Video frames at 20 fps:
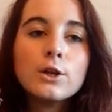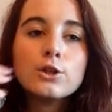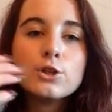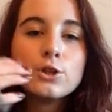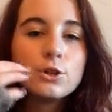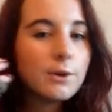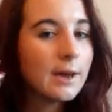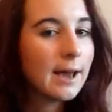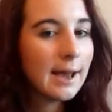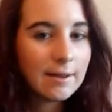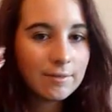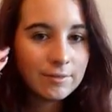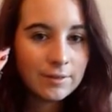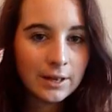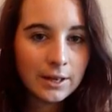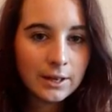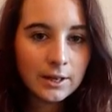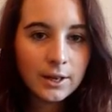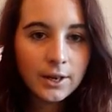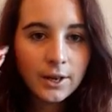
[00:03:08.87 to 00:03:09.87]
too
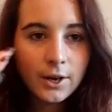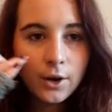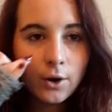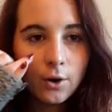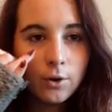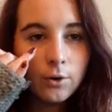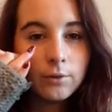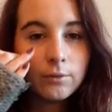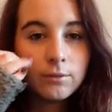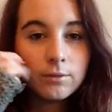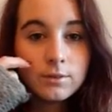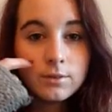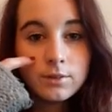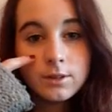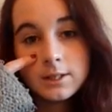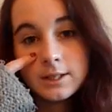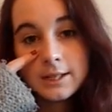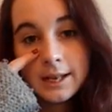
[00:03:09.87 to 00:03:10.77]
heavy on the